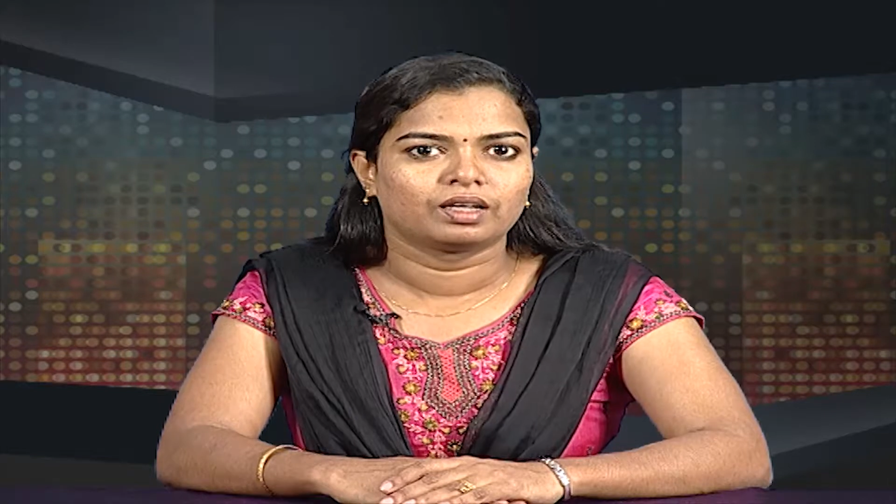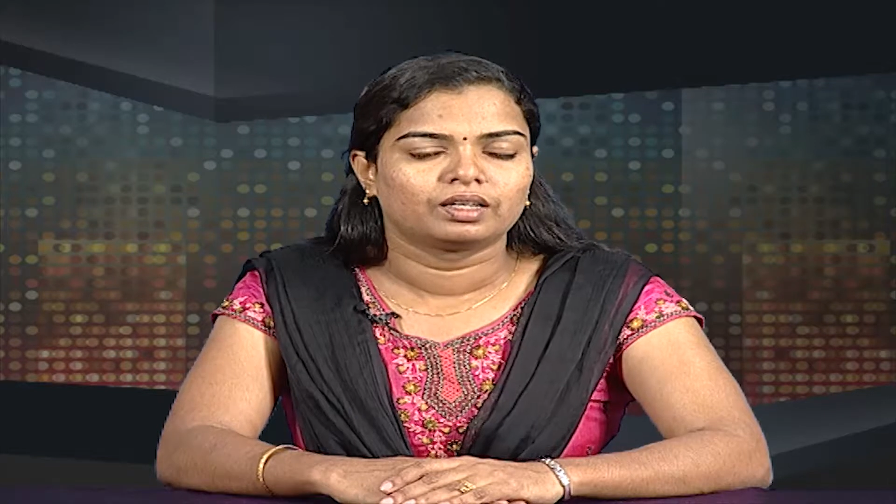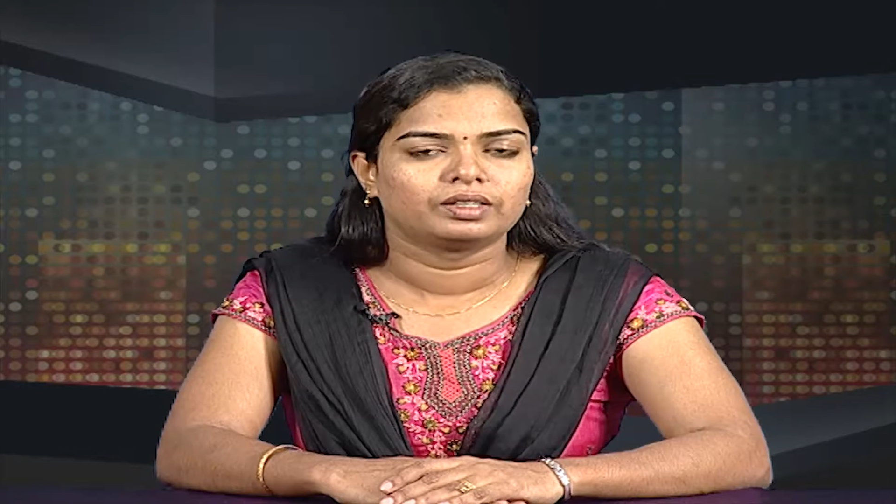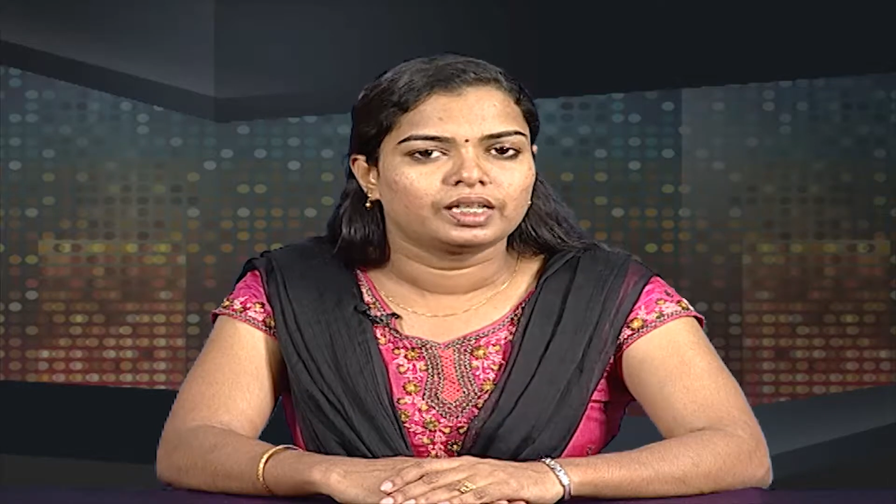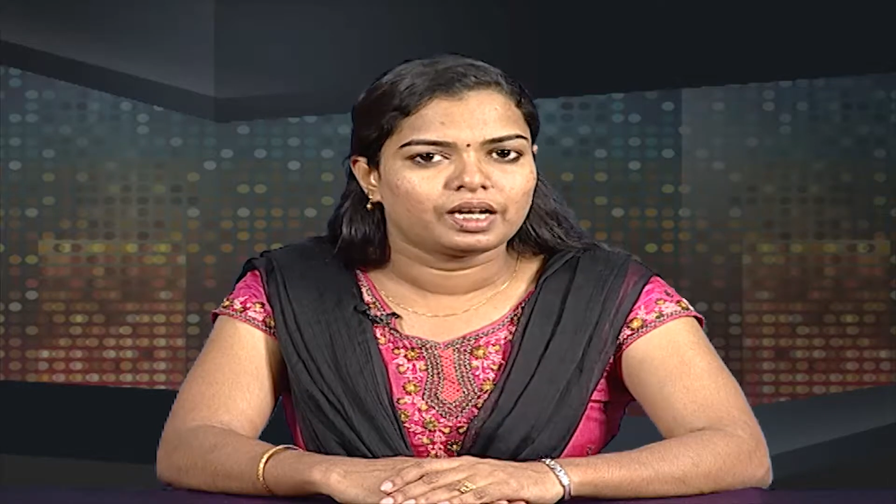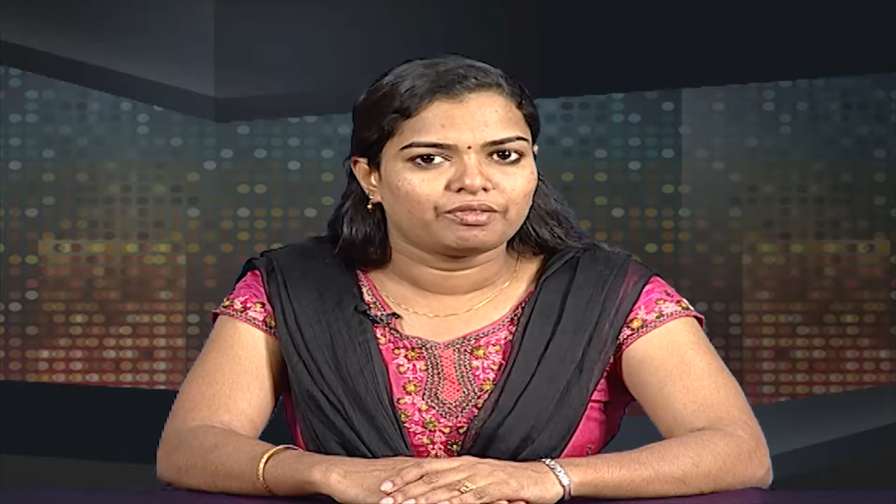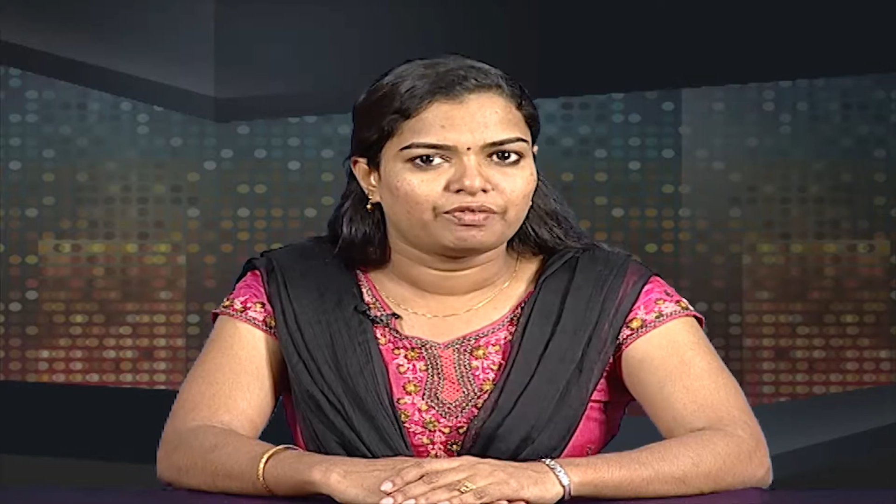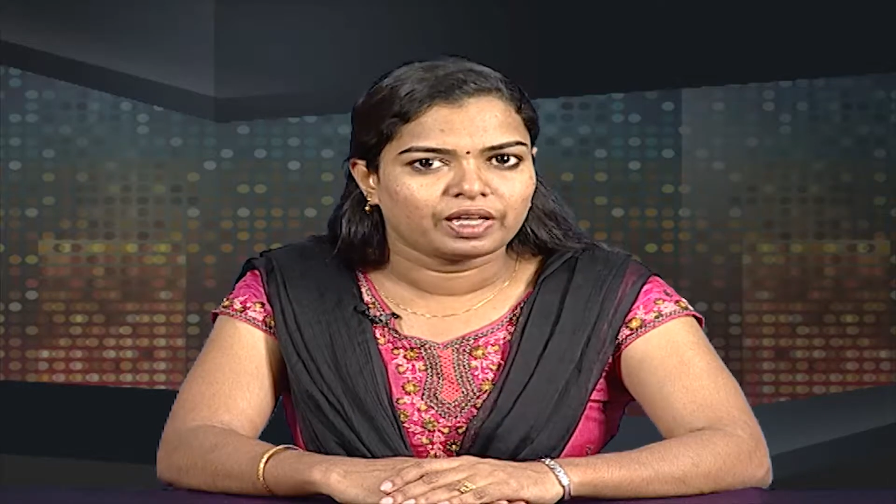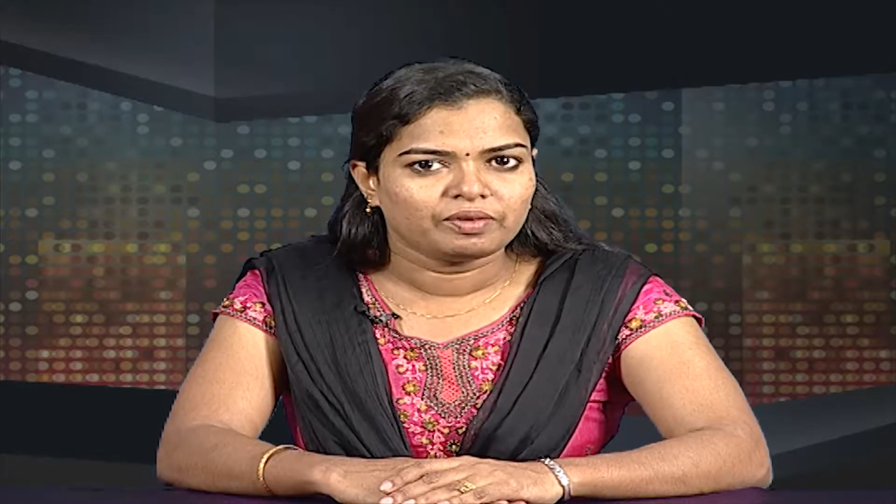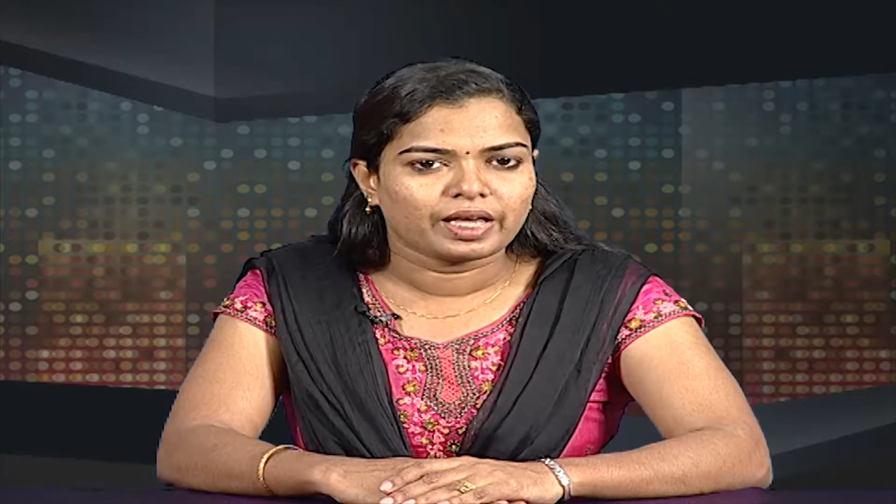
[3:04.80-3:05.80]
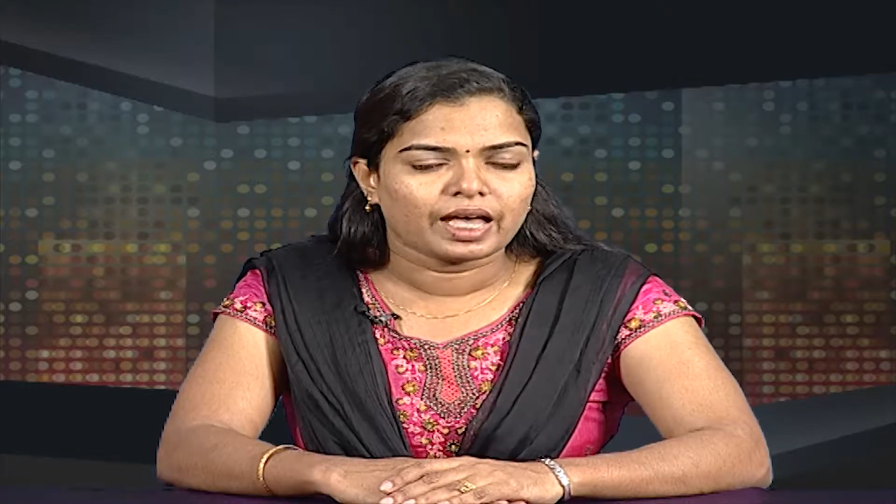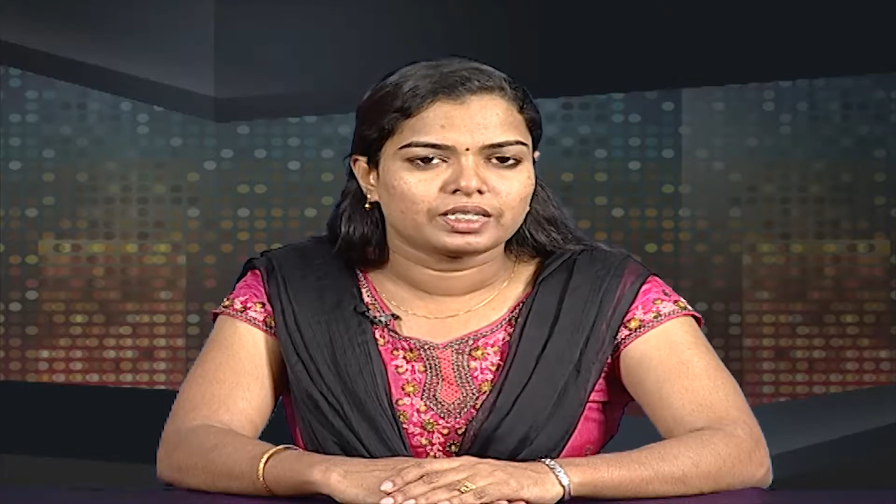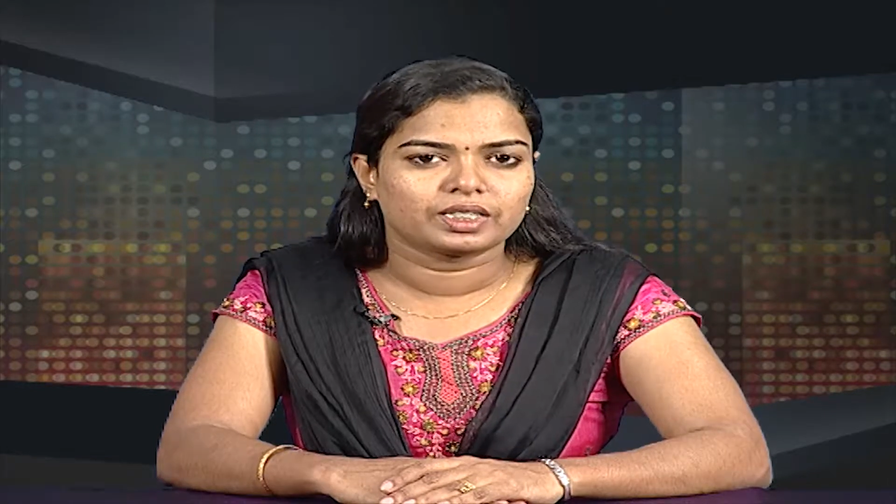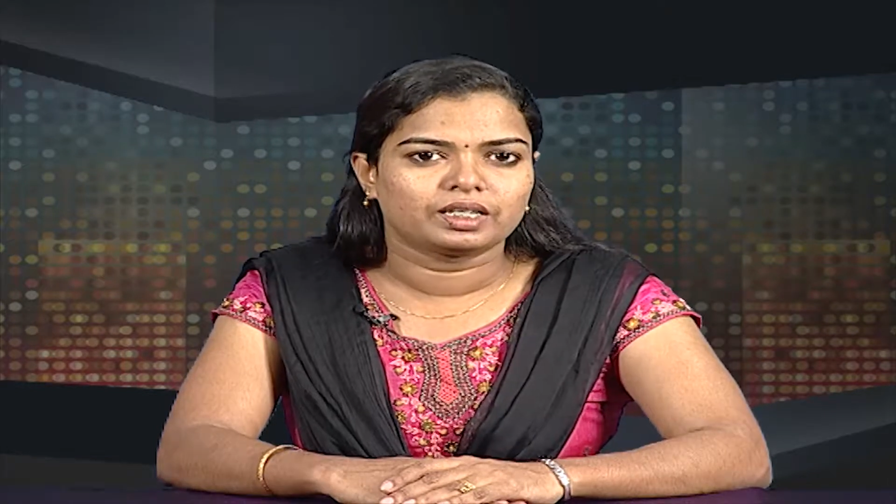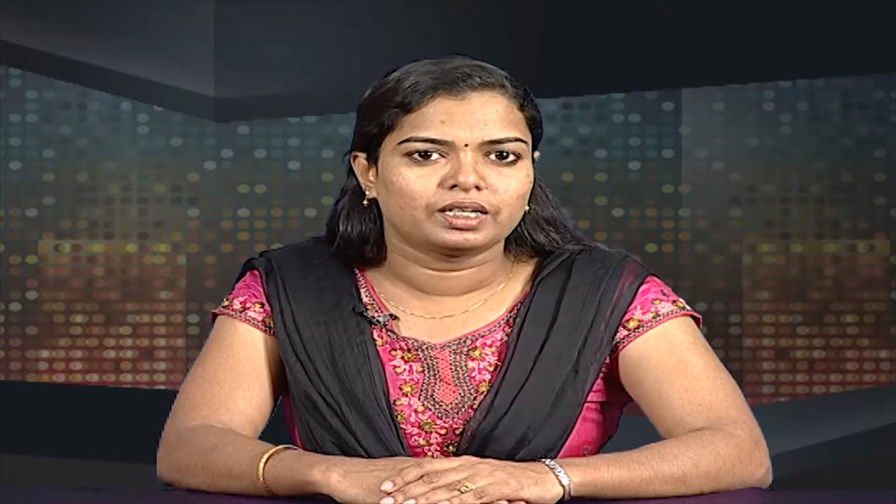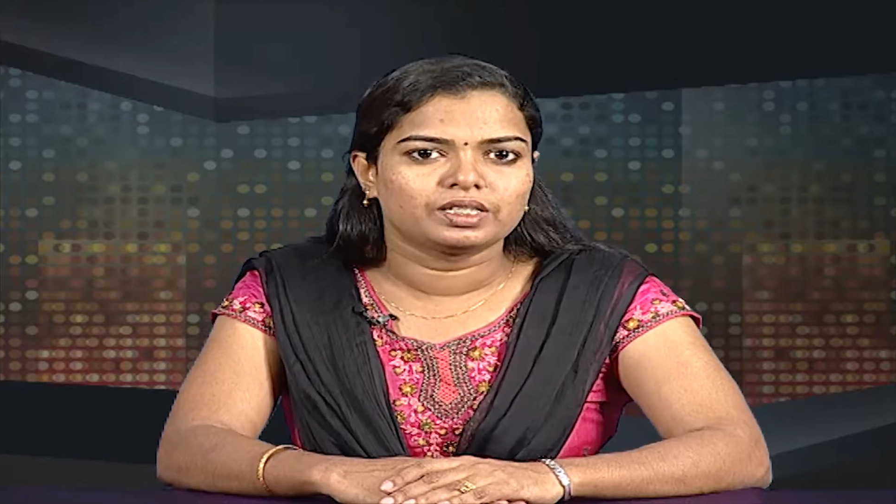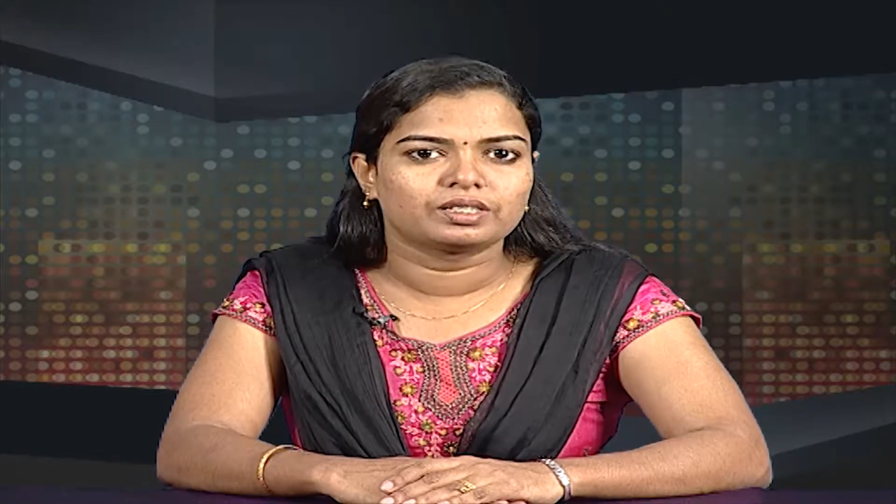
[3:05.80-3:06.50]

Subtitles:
There are 5 categories